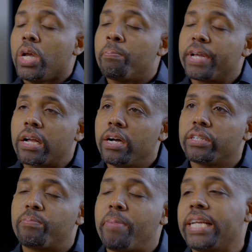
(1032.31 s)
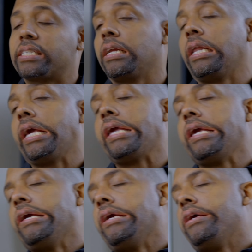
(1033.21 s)
Because basically,
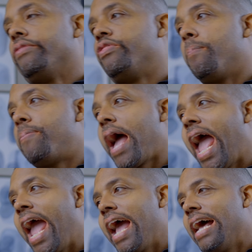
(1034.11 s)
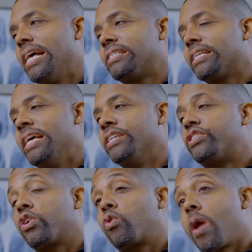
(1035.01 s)
the past is
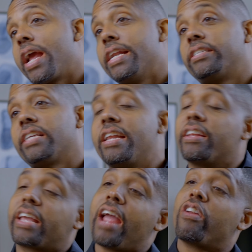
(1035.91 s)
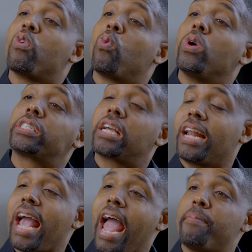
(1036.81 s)
the greatest indicator of what's going to
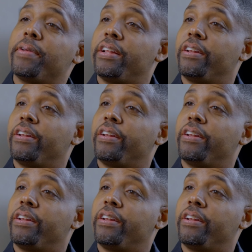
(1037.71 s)
happen in